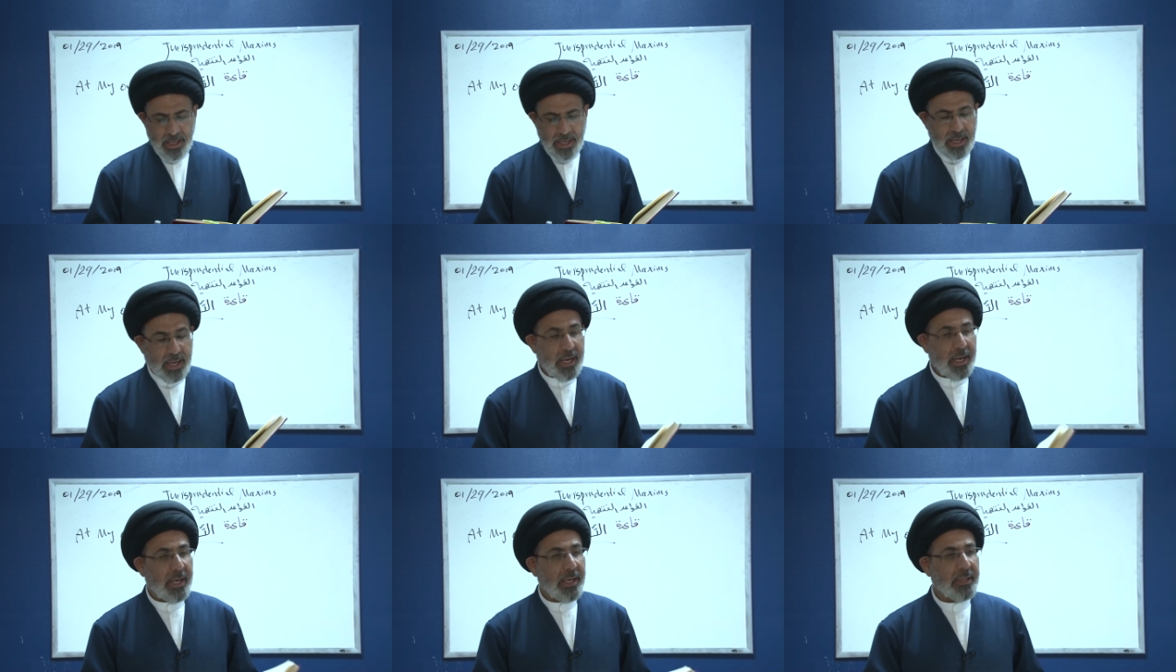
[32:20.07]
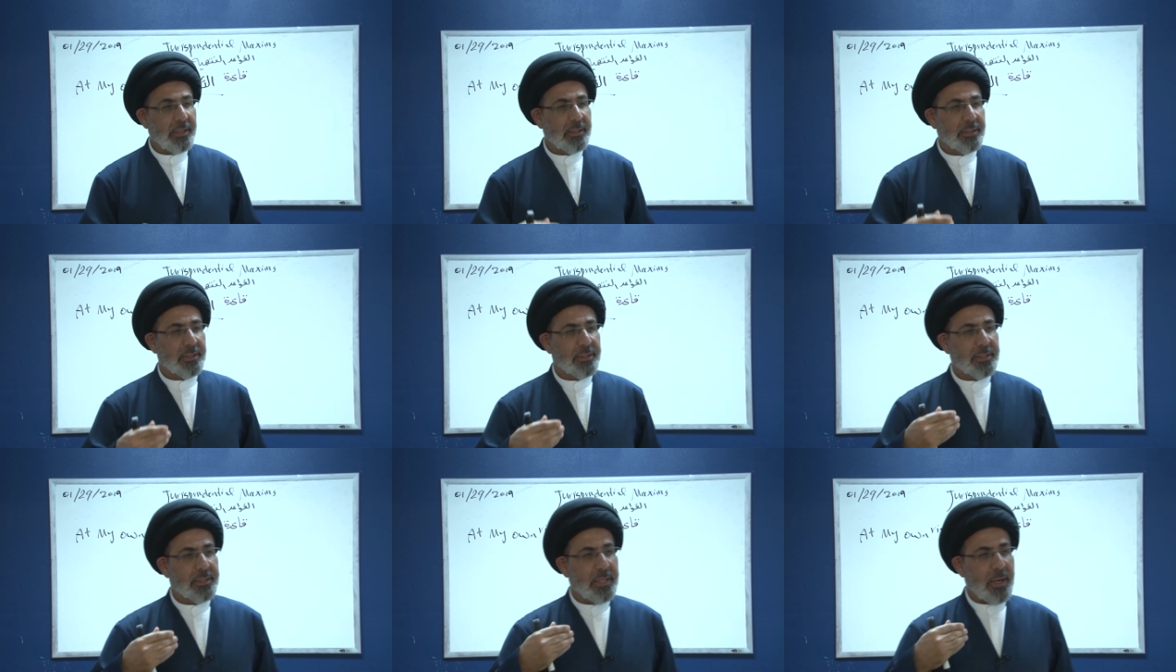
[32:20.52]

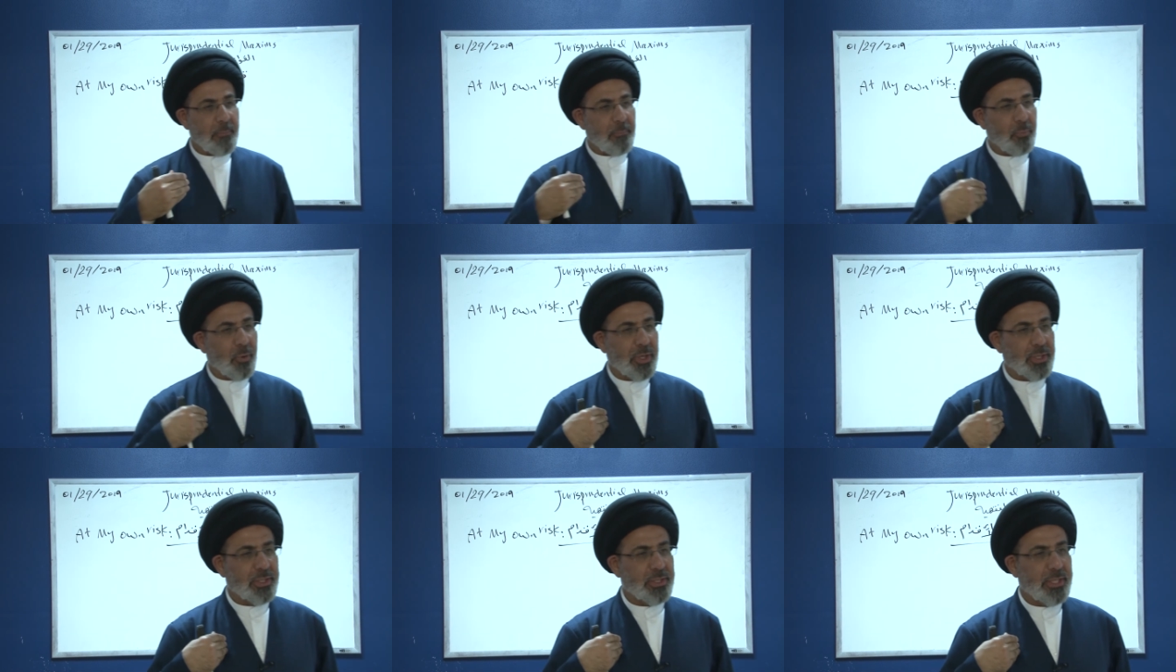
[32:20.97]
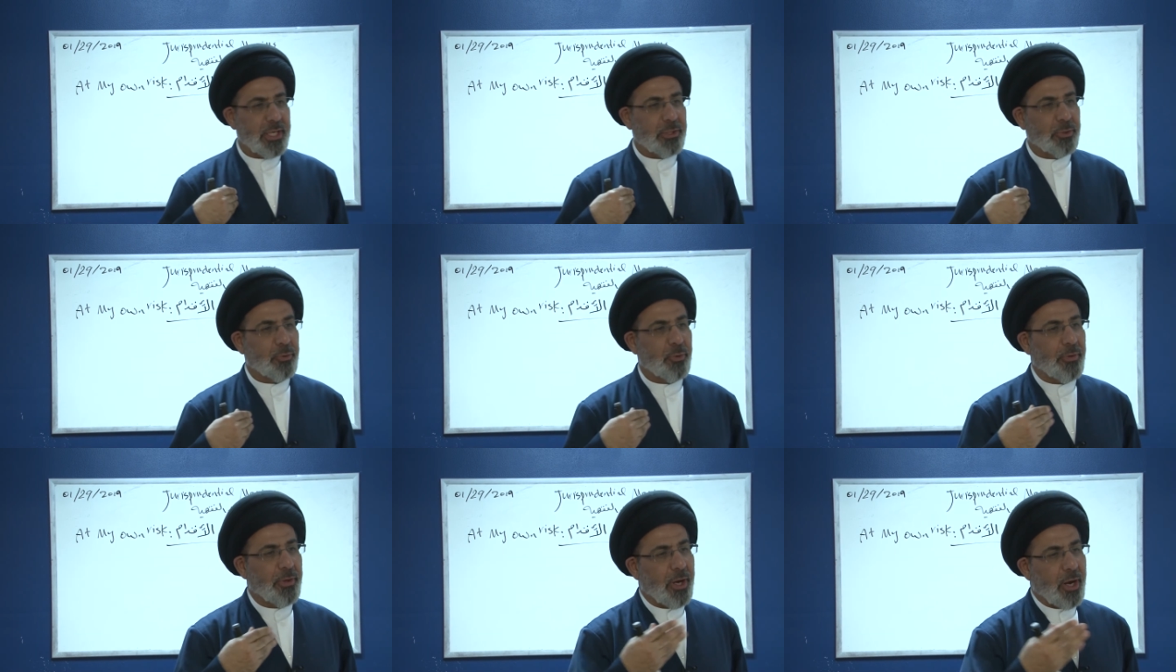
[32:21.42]
and someone said
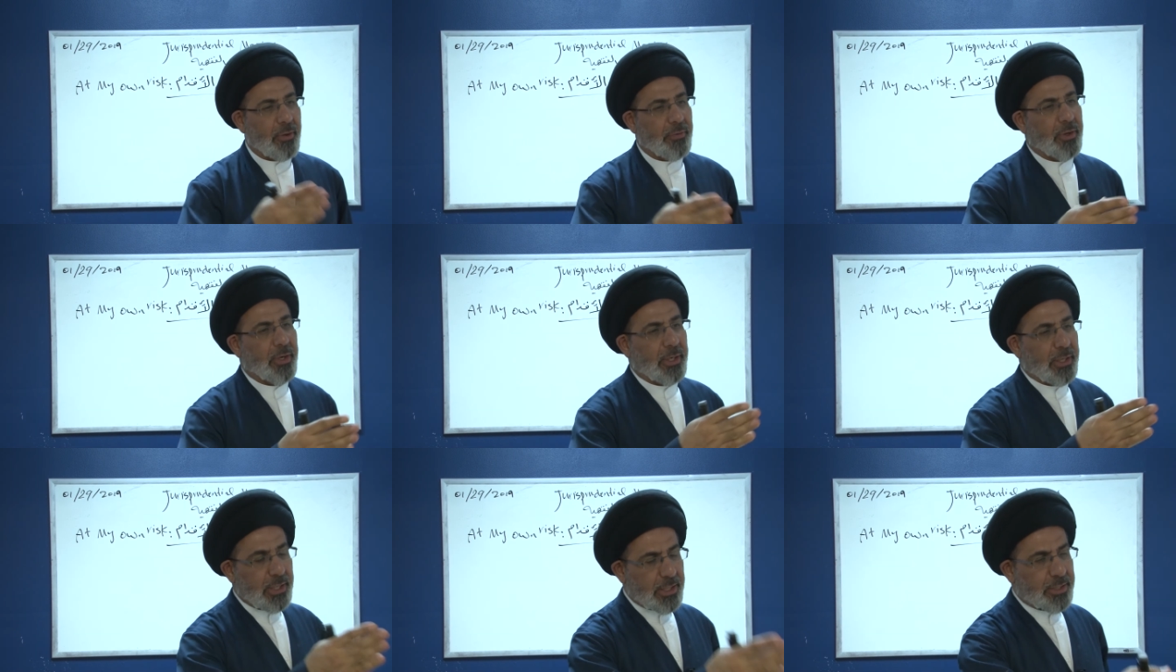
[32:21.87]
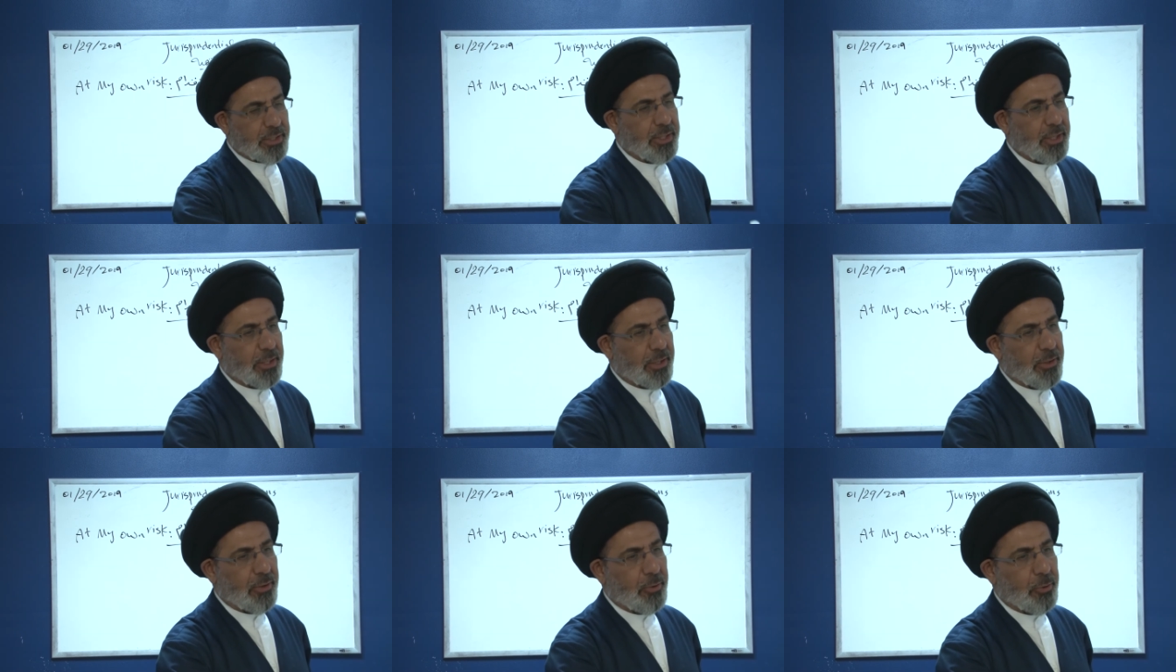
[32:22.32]
to the other,
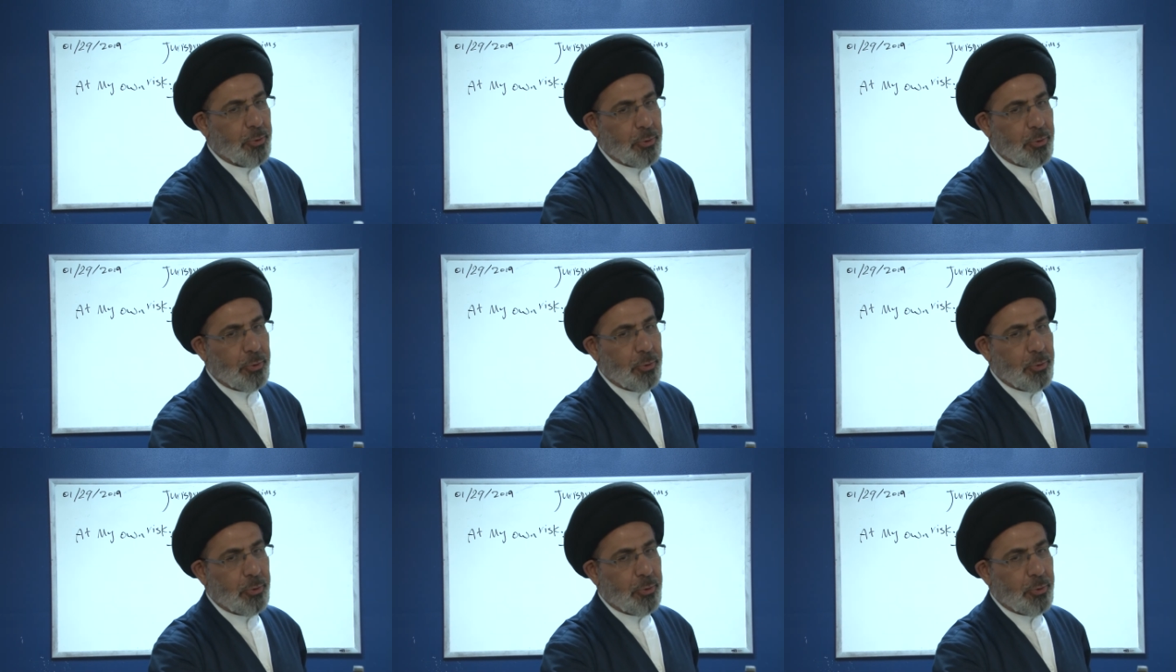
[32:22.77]
listen,